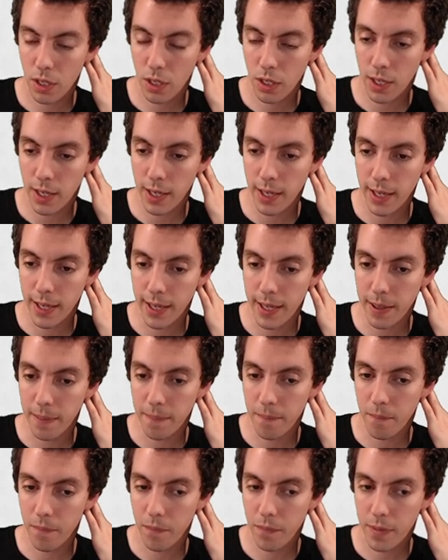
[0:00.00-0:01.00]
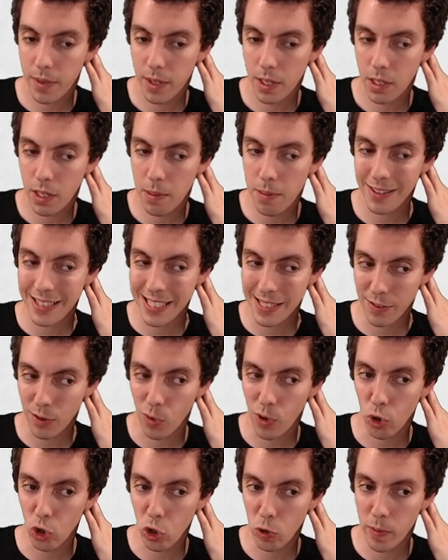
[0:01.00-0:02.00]
Um, I'm going to leave the
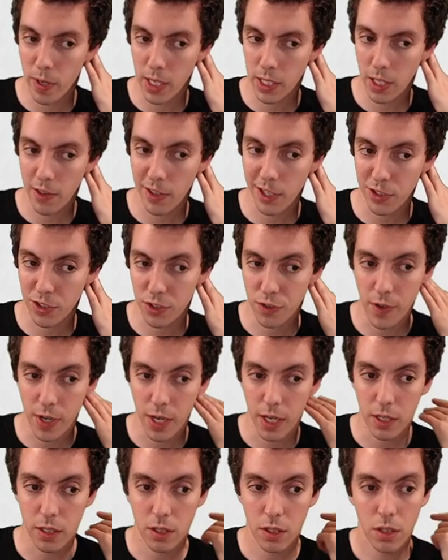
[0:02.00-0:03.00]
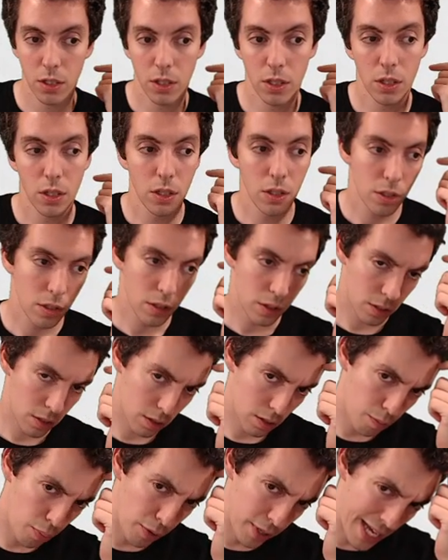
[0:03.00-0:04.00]
one a little Lomagi. I think it's just fine.
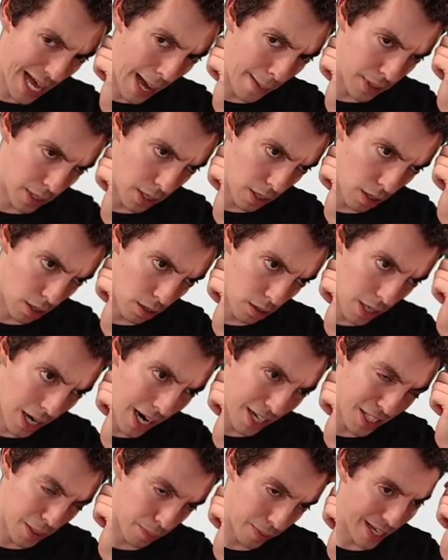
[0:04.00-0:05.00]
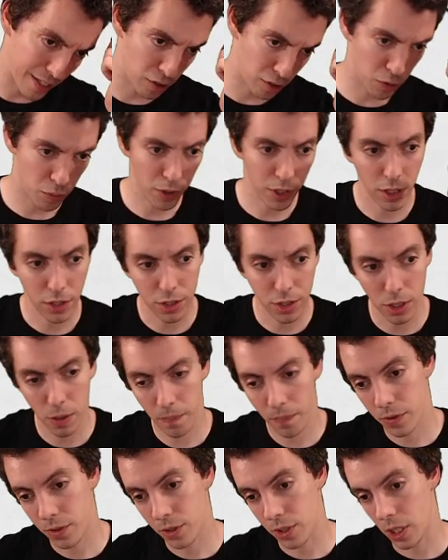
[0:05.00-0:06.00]
Pretty happy here. Honestly, Blast Zone's pretty good too.
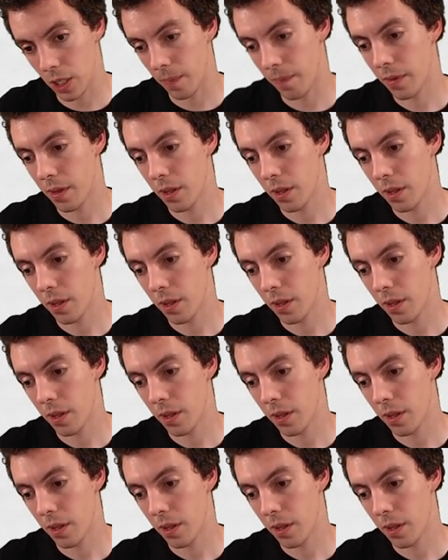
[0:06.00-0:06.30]
So,